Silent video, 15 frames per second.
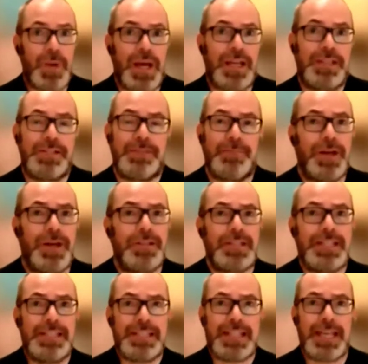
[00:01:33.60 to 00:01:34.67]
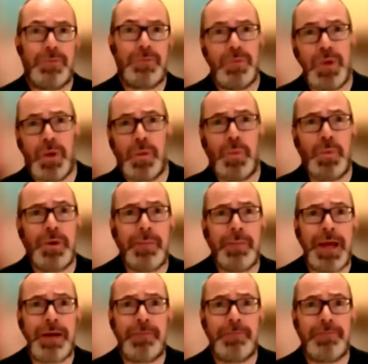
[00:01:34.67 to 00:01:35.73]
as Martin said, you know, we're
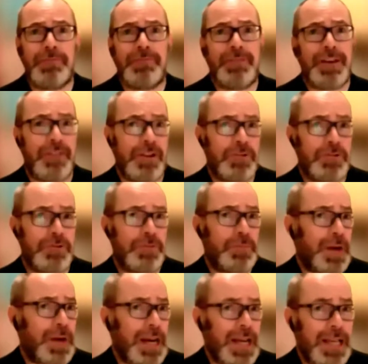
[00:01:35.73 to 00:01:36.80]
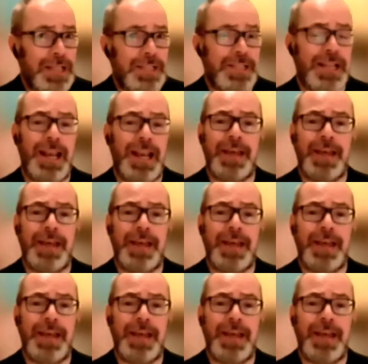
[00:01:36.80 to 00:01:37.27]
about 500 plus